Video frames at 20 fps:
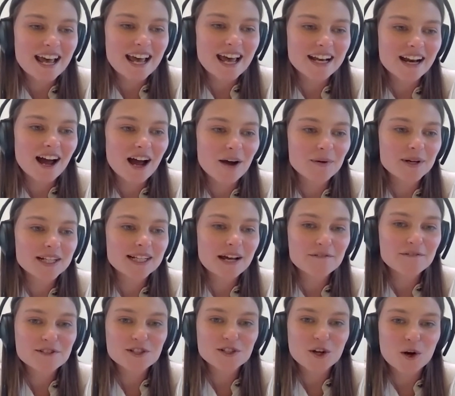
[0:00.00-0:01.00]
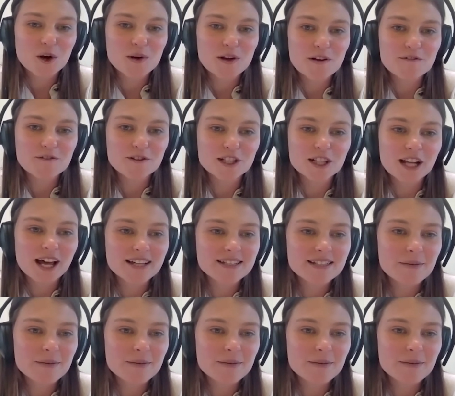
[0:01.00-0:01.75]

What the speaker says: And I would love to know if you'd like